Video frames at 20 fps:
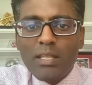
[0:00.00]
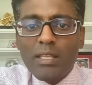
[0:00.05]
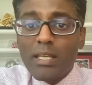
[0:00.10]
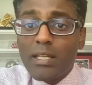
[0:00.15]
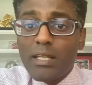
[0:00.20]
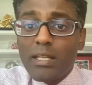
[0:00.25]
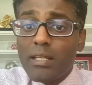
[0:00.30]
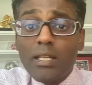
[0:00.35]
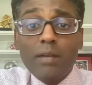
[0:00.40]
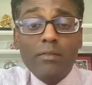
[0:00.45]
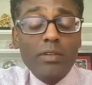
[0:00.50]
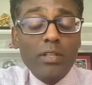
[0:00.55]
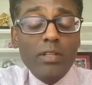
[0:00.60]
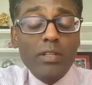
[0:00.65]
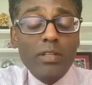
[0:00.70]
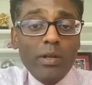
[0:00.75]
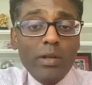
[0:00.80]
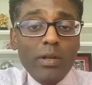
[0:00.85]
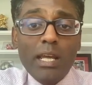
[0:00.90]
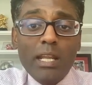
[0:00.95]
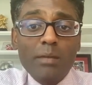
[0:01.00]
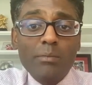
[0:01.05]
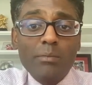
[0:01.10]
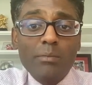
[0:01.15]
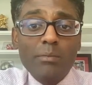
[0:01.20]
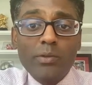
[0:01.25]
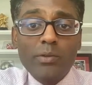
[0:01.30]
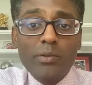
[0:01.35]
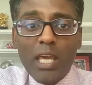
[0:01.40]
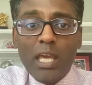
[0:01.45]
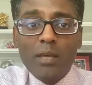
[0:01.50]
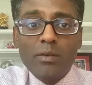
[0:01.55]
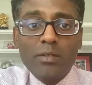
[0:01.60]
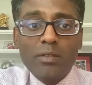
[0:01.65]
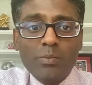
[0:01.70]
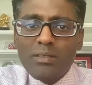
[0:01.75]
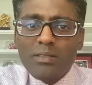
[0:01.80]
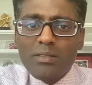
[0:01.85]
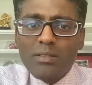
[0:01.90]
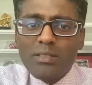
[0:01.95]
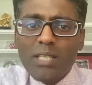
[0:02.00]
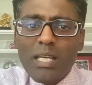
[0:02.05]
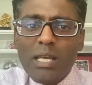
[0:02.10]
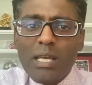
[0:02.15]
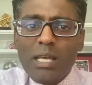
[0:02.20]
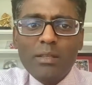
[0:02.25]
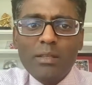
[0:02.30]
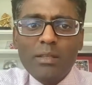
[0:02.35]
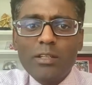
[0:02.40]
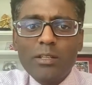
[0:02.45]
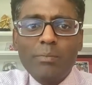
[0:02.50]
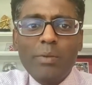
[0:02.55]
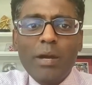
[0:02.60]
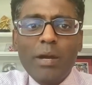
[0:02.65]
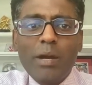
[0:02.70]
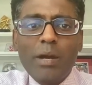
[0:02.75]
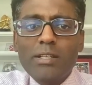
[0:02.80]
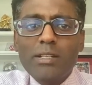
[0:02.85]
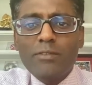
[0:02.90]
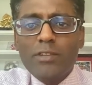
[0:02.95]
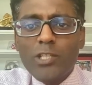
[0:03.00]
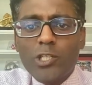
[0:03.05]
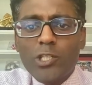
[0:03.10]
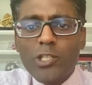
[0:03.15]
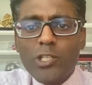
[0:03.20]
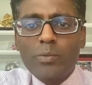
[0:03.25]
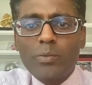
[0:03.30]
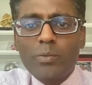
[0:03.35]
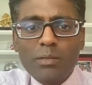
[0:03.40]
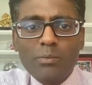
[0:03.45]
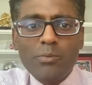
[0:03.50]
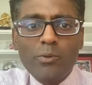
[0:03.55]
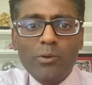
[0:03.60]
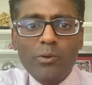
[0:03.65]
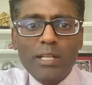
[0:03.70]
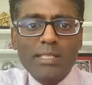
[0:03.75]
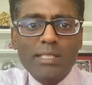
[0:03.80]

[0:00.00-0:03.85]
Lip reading: They did cover the run line in both games, but you know the Pirates have to show up at some point.